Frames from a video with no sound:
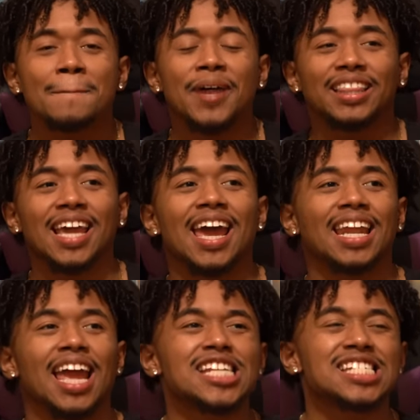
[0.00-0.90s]
But
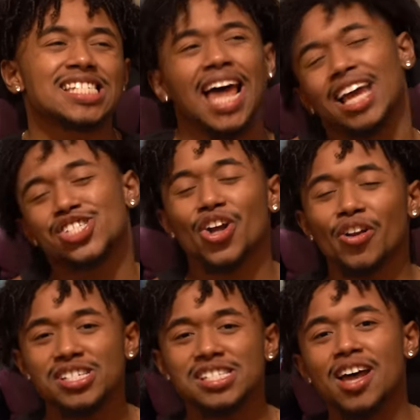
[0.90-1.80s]
then it just like
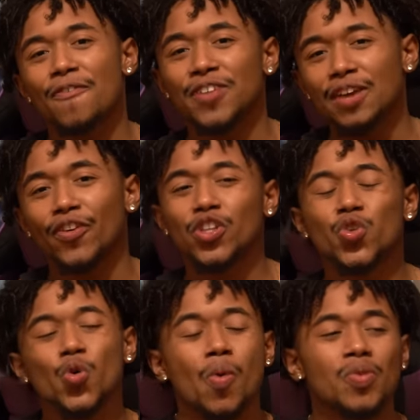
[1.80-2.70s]
certain stuff, even
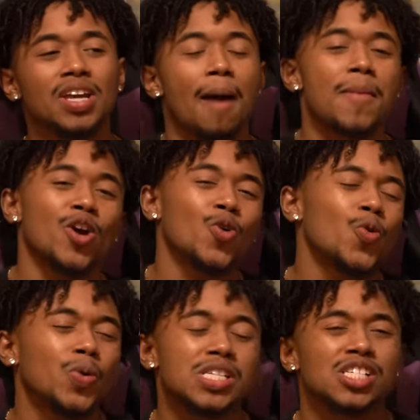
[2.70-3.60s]
too, when we got back
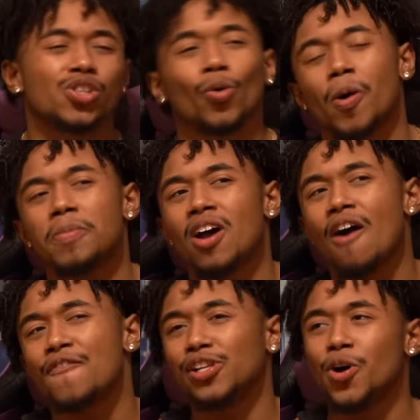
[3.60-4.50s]
cool, was just throwing me
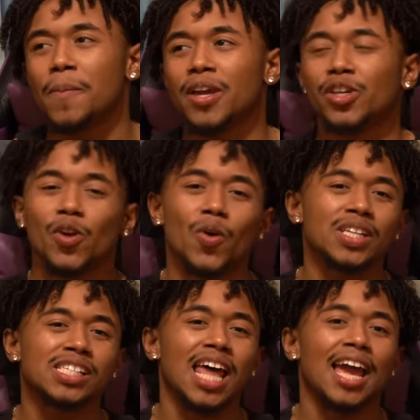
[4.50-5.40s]
off a little bit. You know,
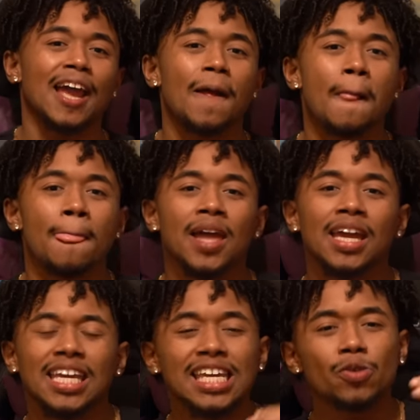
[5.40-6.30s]
it's like
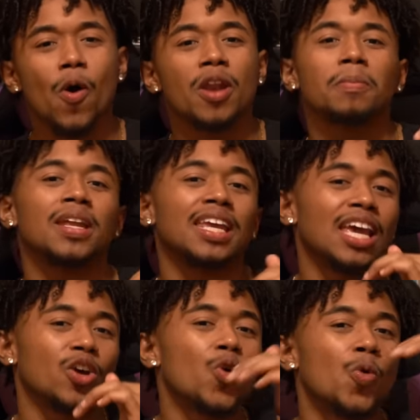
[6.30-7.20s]
he wanted me to
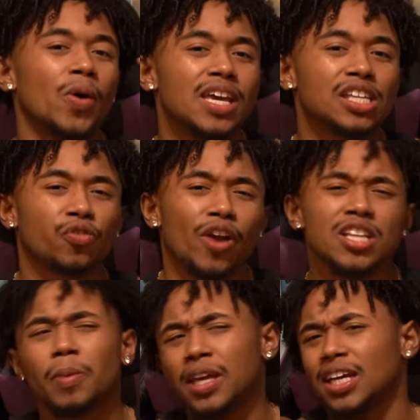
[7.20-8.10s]
get cool with his
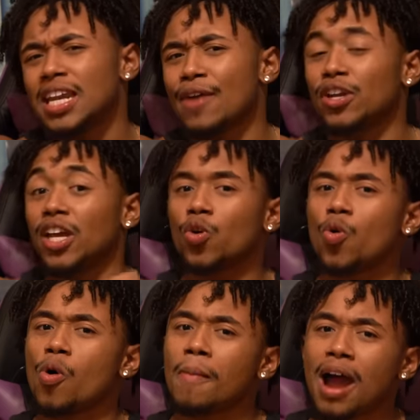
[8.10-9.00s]
friends, but he could never get
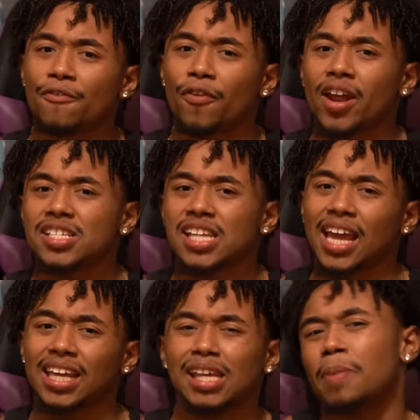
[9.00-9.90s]
cool with my friends.
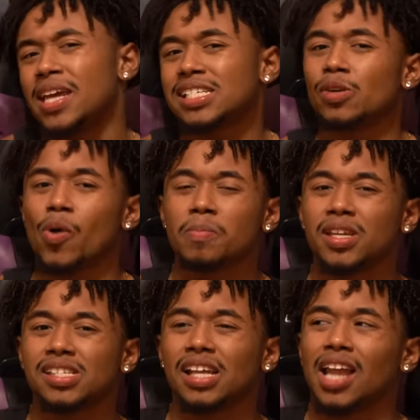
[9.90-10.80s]
Like he basically wanted me
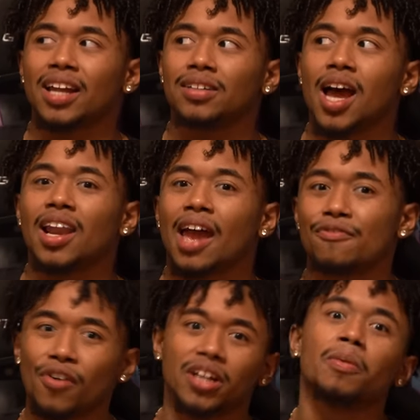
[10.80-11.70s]
to say like, nah, like
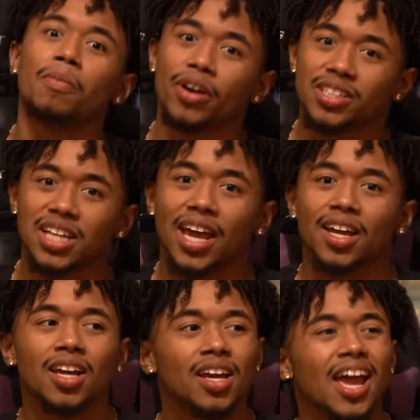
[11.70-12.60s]
fuck them boys,
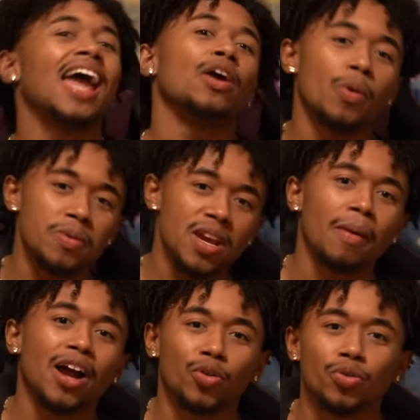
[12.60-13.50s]
like hang with me and
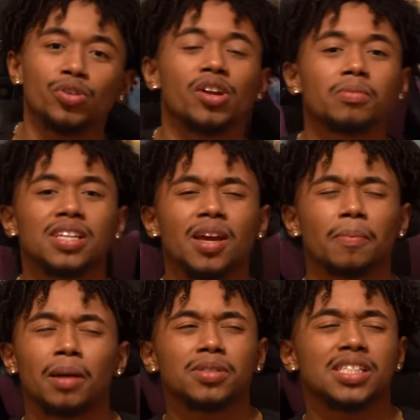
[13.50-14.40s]
my crew. You know what I'm saying?
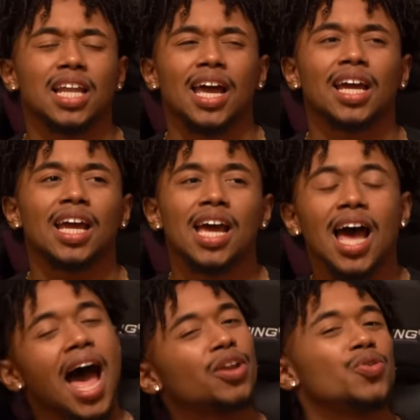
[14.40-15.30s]
But I'm just like,
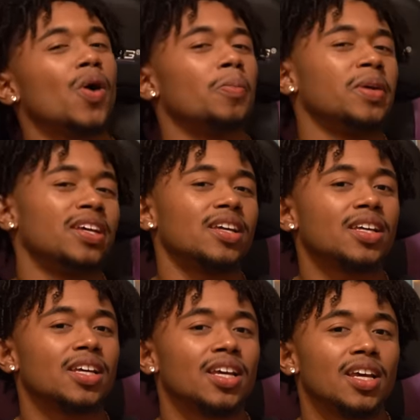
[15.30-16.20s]
how do you want me
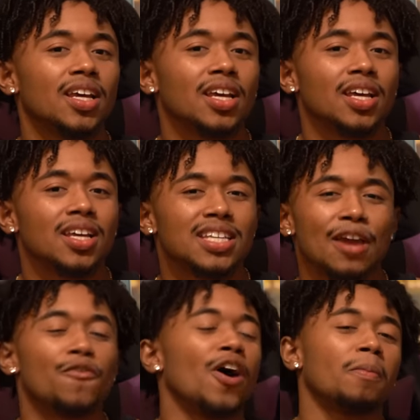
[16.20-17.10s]
to
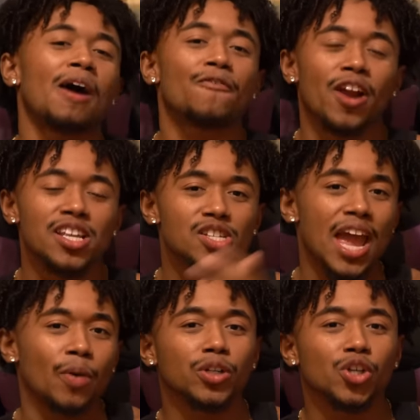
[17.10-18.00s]
say fuck my friends,
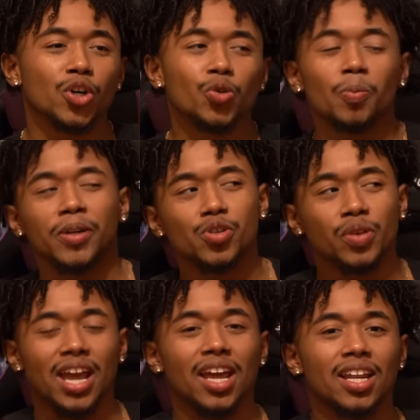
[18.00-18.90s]
hang with your crew, but you
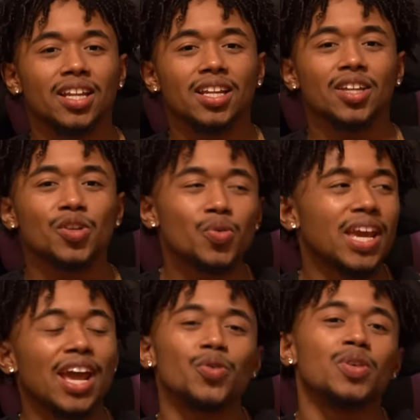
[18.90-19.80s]
can't you
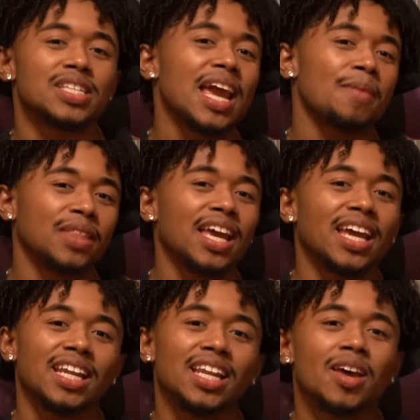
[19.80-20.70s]
can't do the same
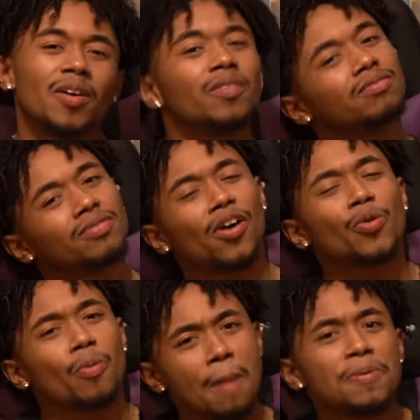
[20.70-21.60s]
thing and fuck
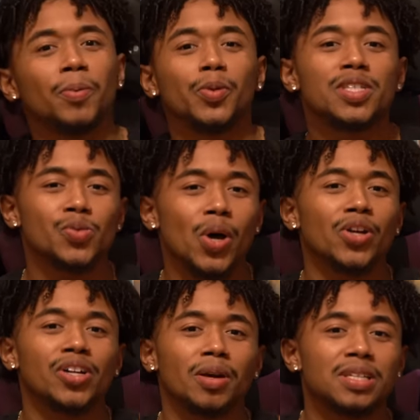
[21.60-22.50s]
with my peoples as
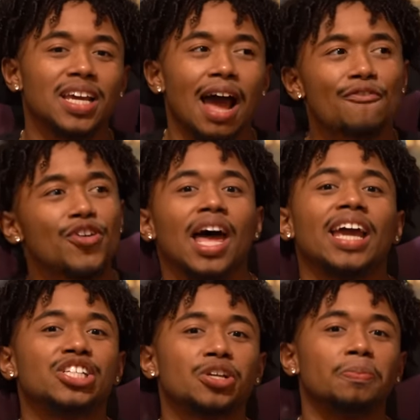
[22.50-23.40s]
well. You know what I'm saying? I feel
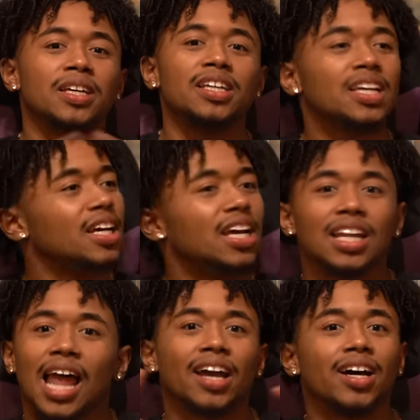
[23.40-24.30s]
like it should be
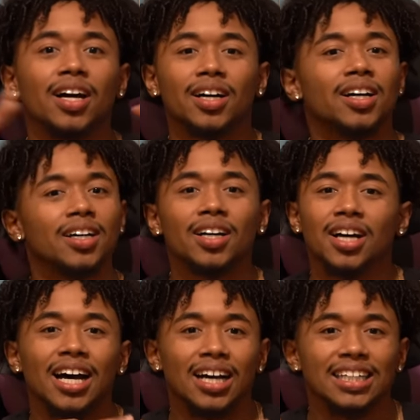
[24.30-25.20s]
like a,
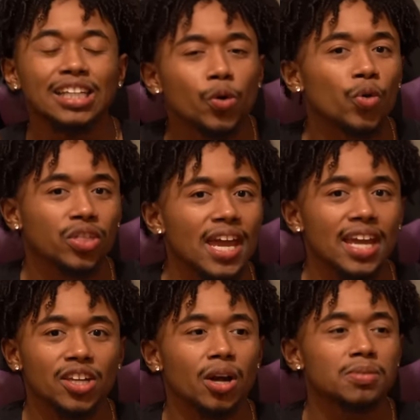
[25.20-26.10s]
a equal
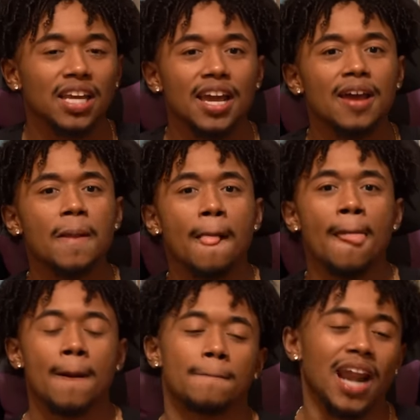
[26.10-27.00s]
thing. You know what I'm saying?
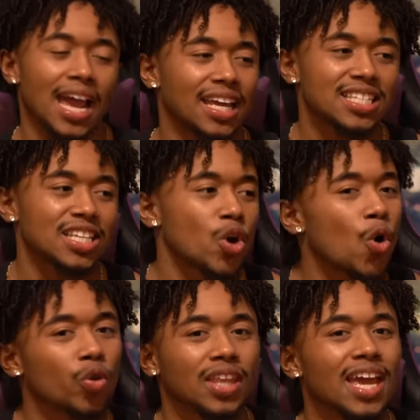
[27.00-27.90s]
But I guess this
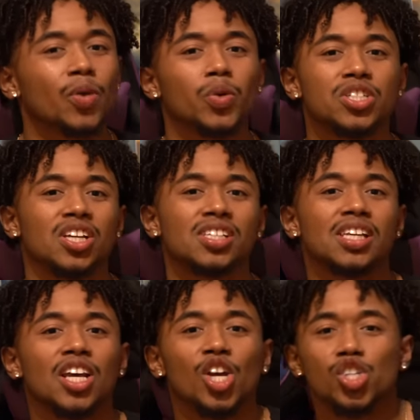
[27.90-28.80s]
whole thing was
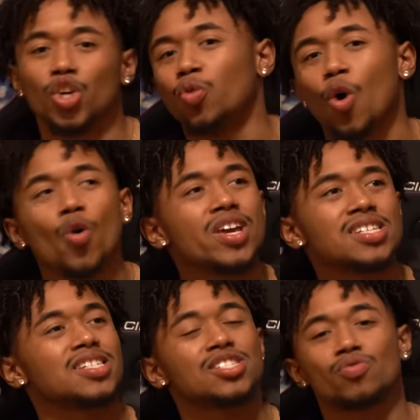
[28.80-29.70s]
just to grow
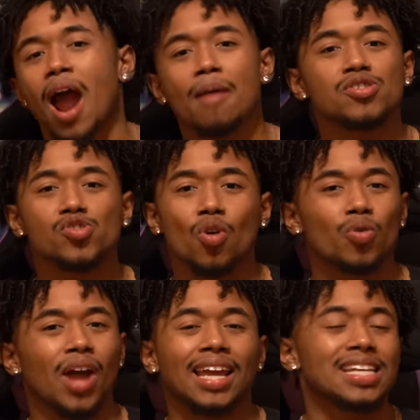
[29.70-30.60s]
his subscribers,
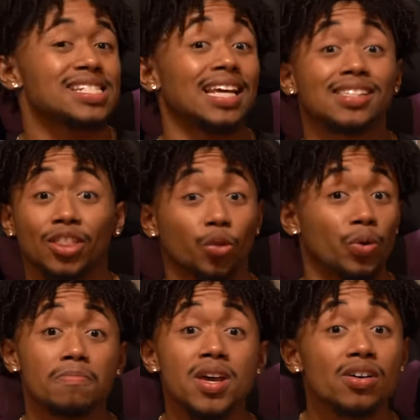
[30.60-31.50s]
grow I guess get to
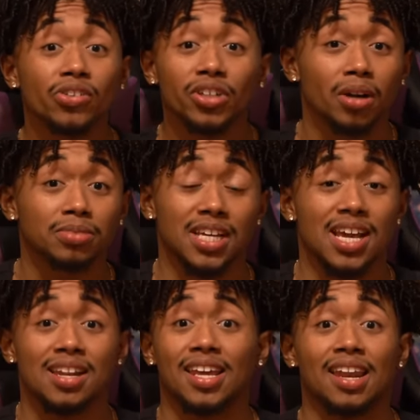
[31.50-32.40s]
three mil. You know what I'm saying?